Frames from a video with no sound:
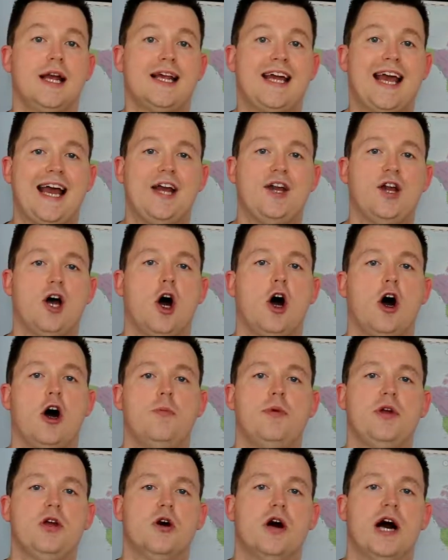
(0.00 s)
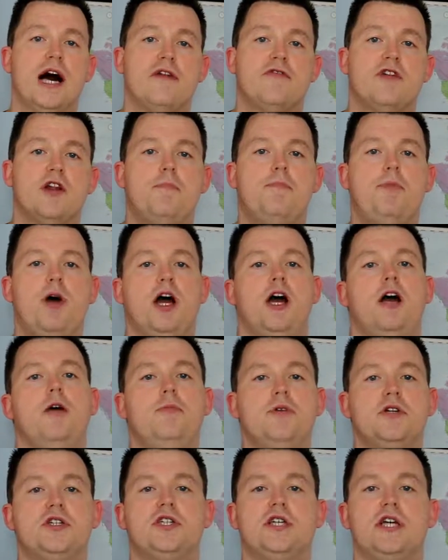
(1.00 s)
Getting a hobby or having a
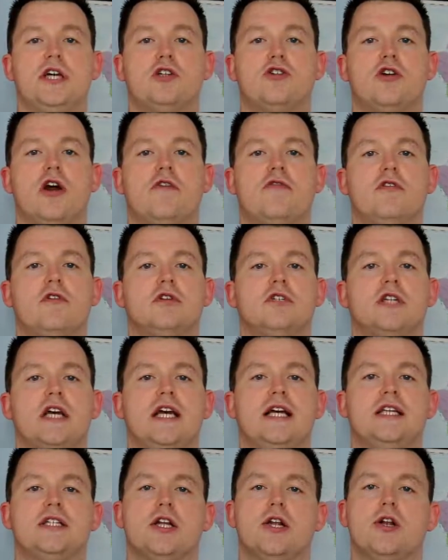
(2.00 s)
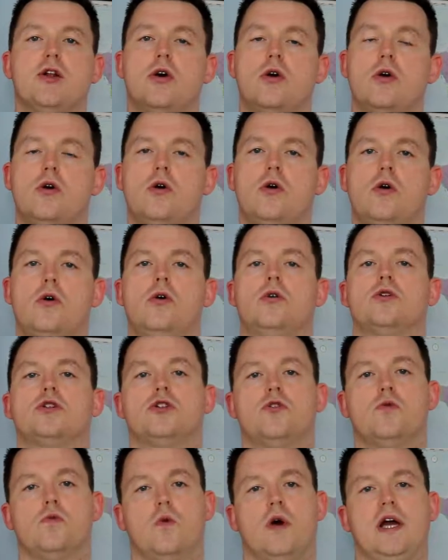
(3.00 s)
purpose to your travels is an
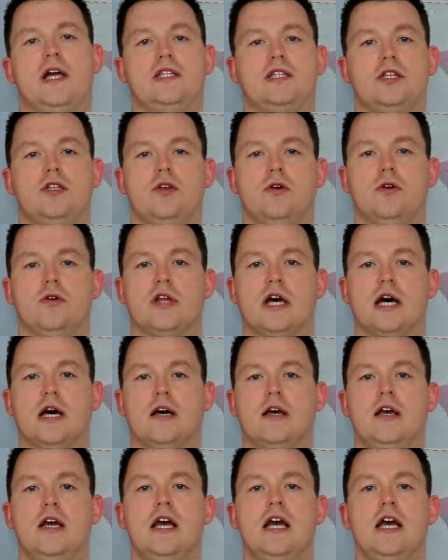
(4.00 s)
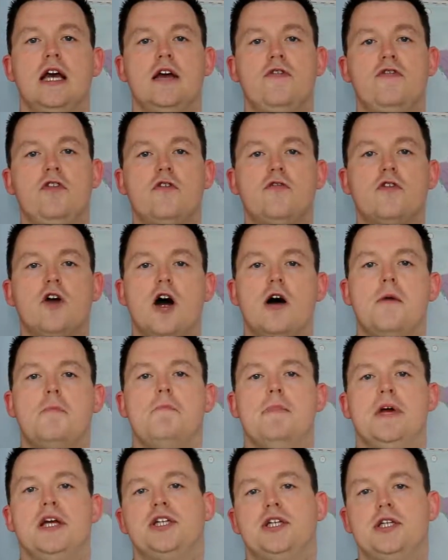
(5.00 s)
awesome way to do that. If you've got a
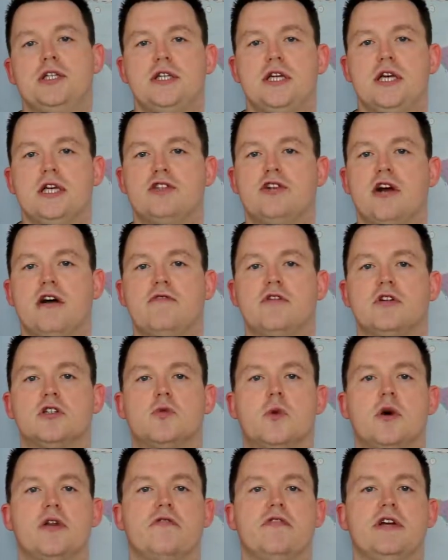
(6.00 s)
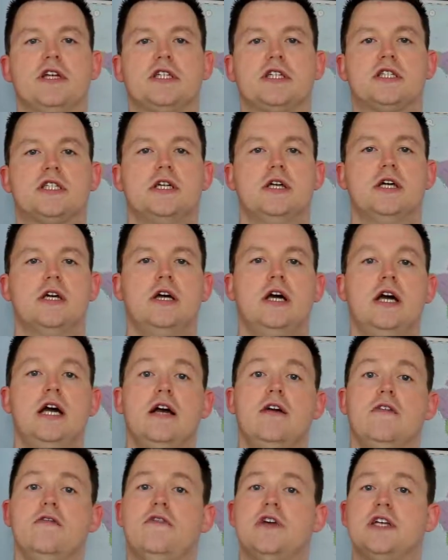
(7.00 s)
mission to your travels, whether it's to
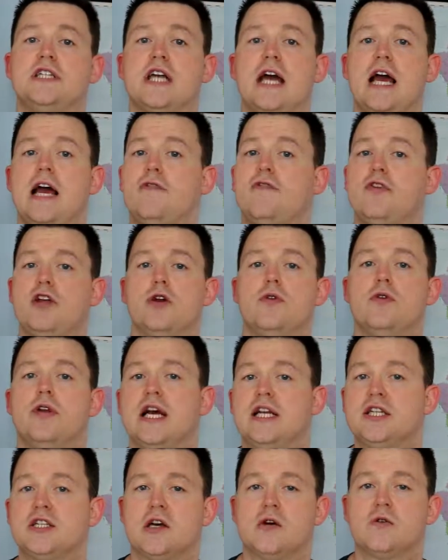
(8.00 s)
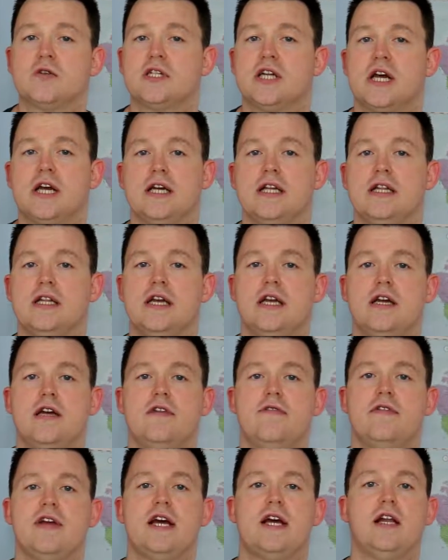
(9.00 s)
visit every UNESCO site in the
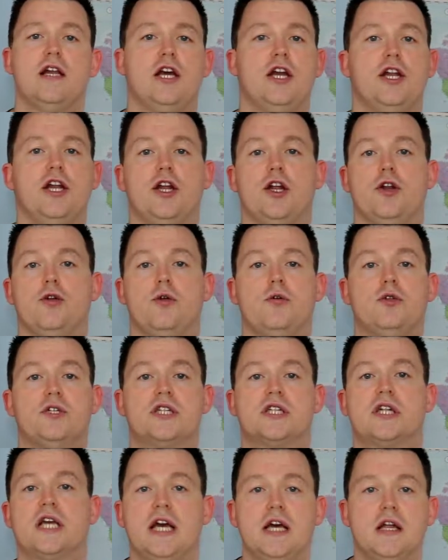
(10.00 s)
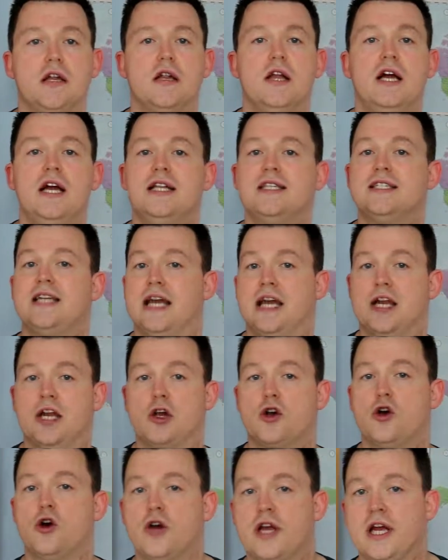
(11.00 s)
area, learning a new skill, taking a
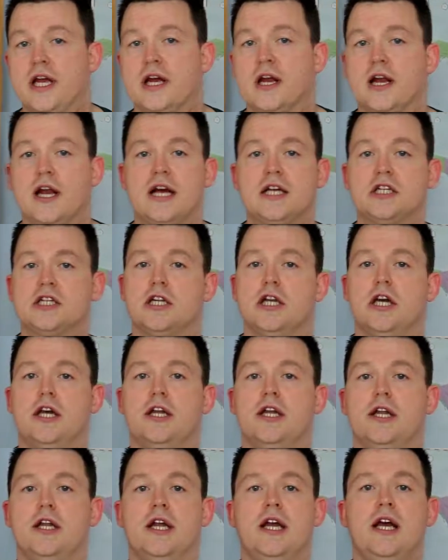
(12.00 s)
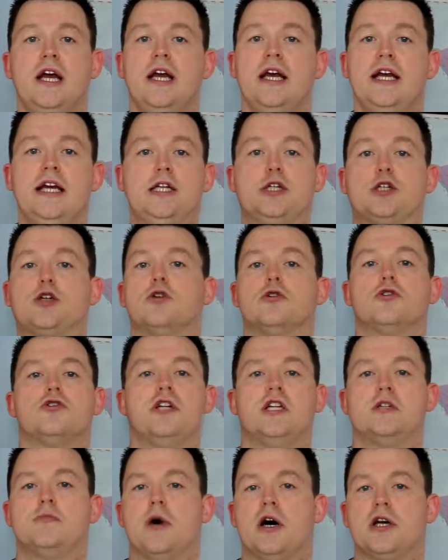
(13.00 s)
cooking class, learning each
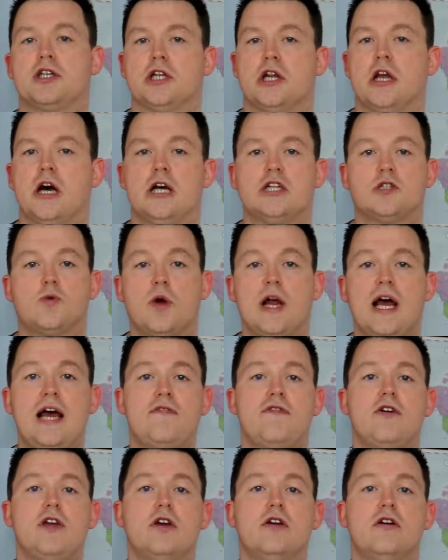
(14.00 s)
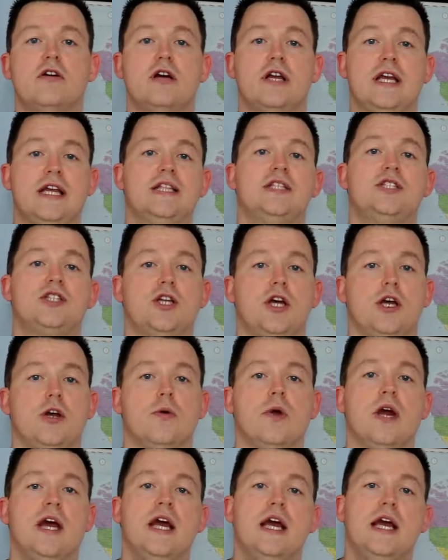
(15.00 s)
country's martial arts, whatever you're
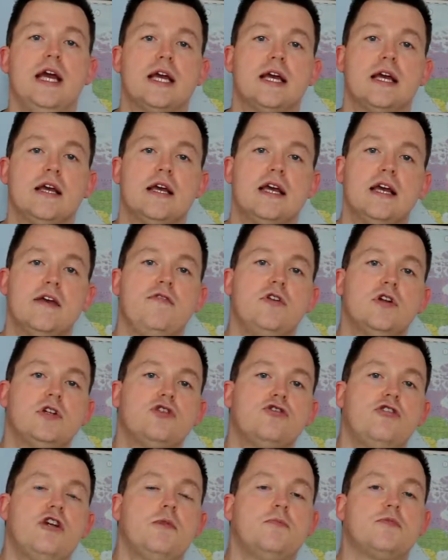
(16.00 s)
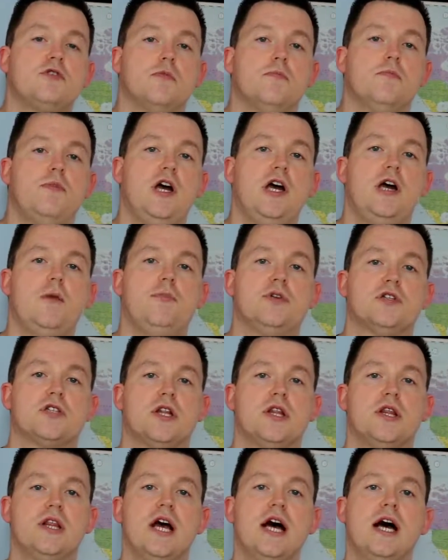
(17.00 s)
into, it can give you trips on purpose,
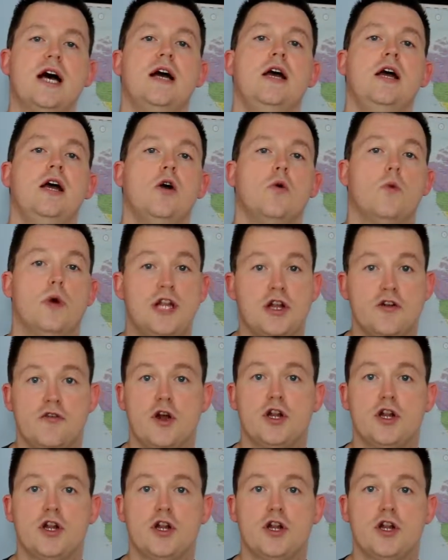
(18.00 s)
and that, when you're